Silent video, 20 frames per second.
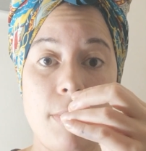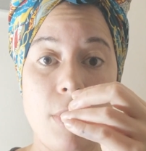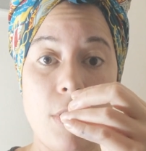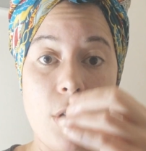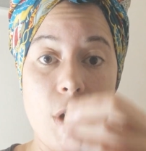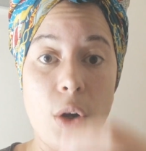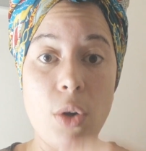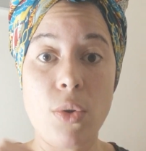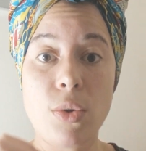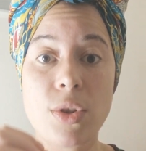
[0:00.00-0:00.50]

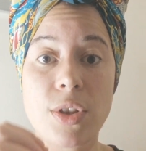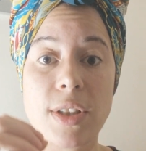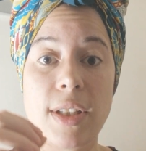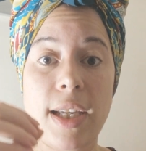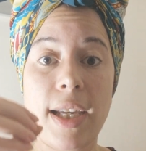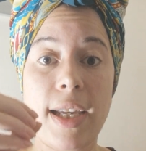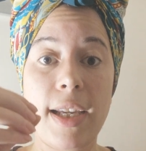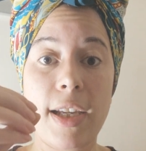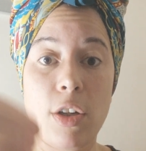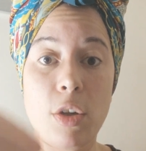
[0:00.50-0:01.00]
goals
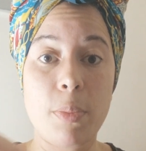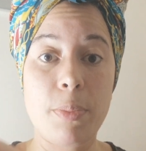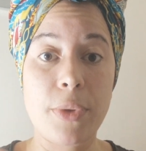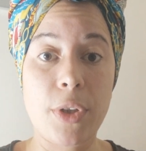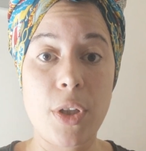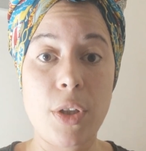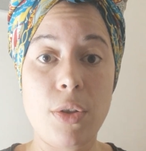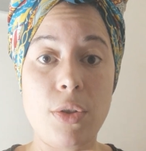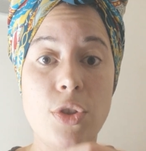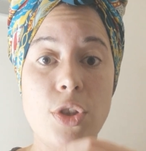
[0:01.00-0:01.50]
that help
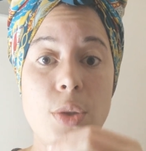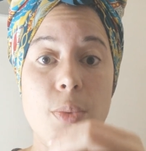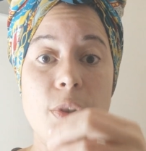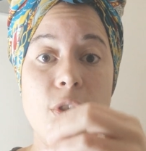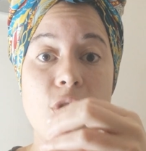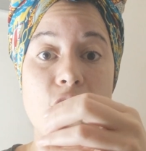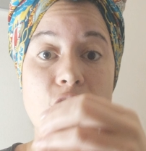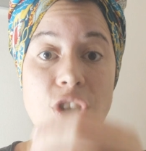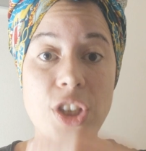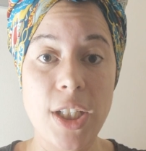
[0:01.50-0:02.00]
you to
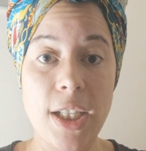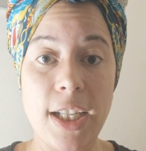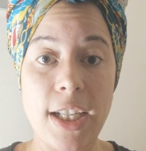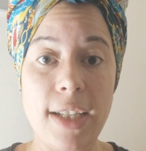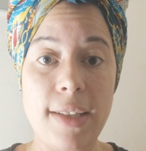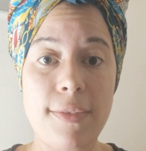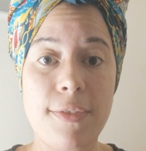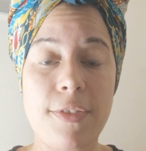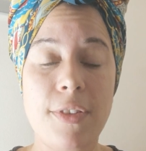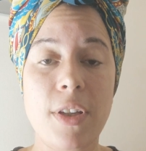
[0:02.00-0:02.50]

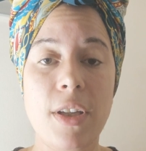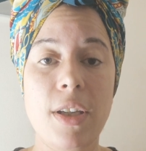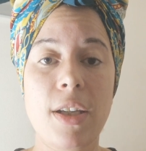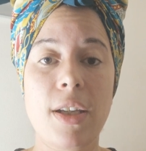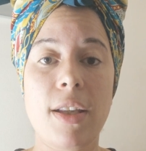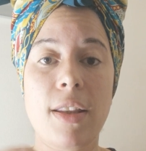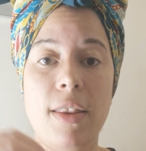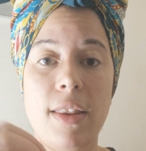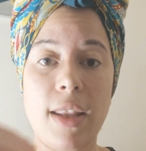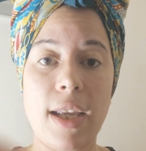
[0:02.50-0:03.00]
achieve
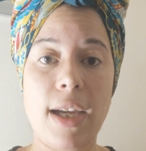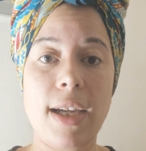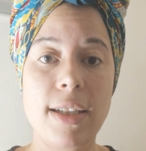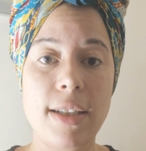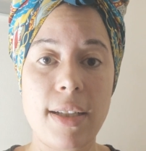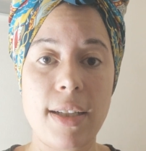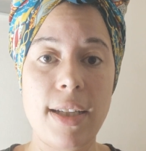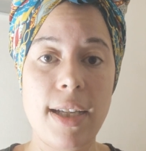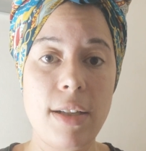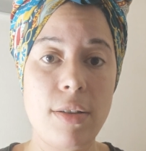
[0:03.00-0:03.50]
that
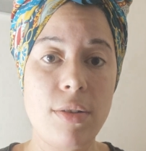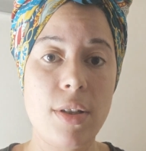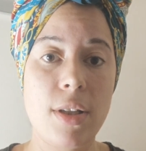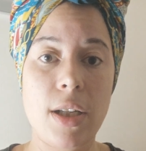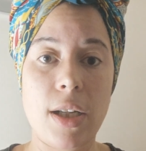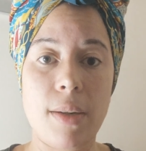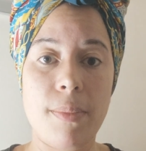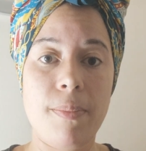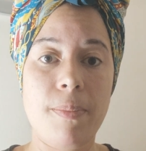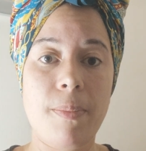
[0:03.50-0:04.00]

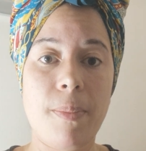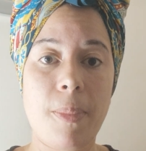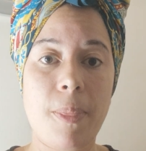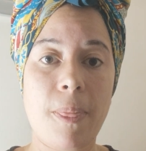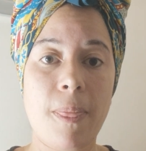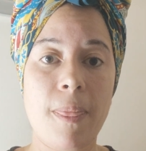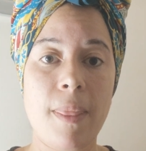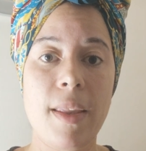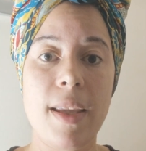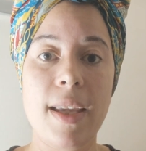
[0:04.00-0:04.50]
outcome,
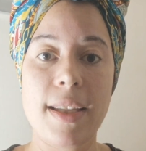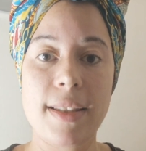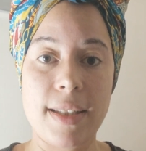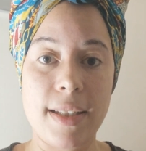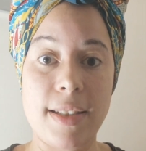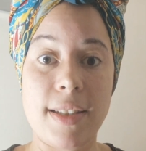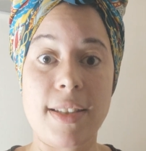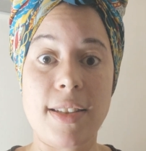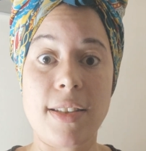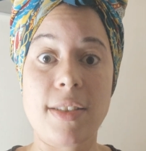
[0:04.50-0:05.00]

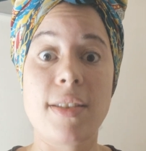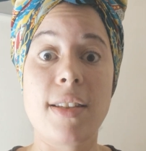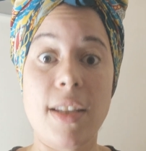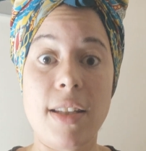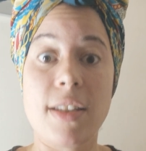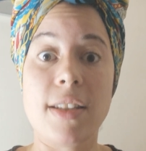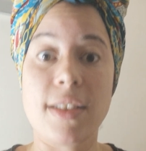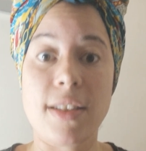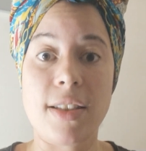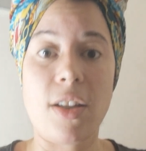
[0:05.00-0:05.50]
the
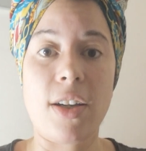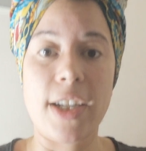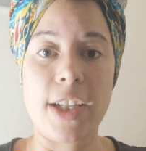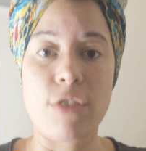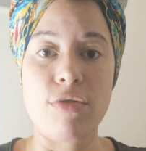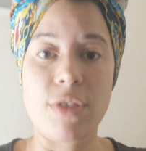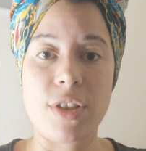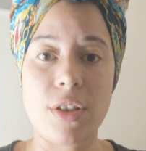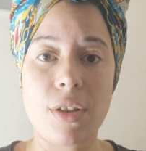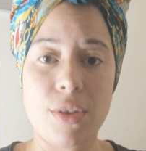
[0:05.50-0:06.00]
desired
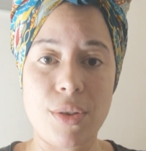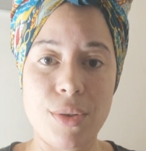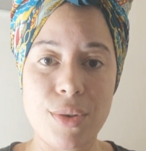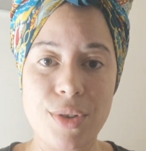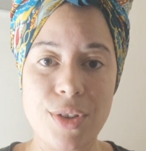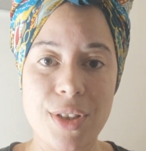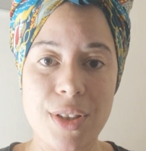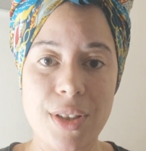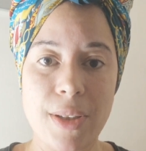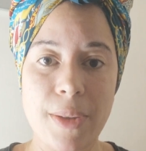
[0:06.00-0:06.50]

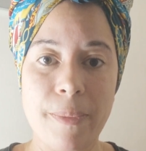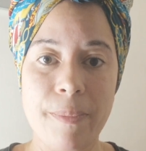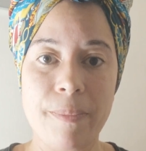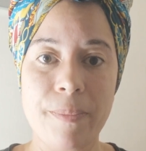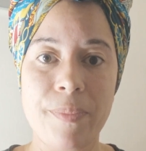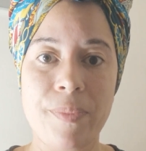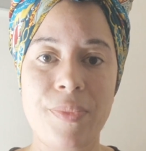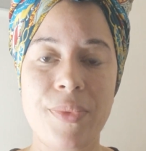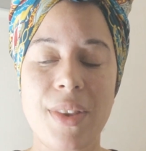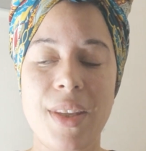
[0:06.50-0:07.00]
result.
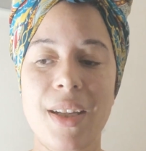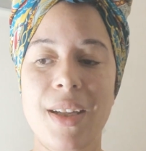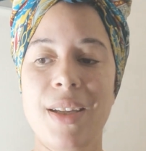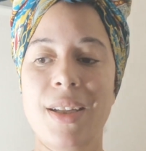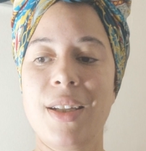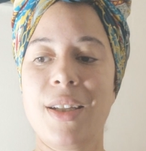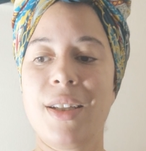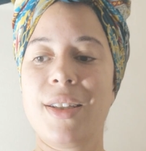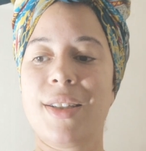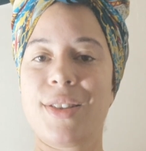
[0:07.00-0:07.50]

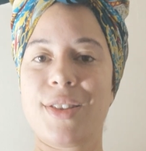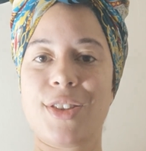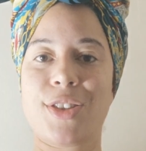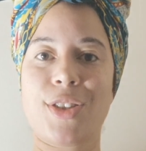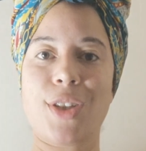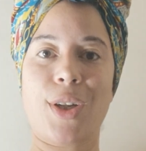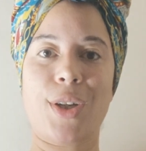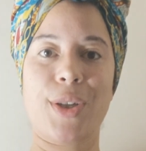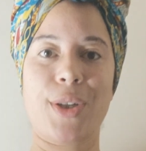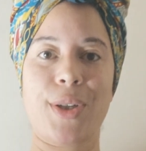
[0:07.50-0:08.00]
So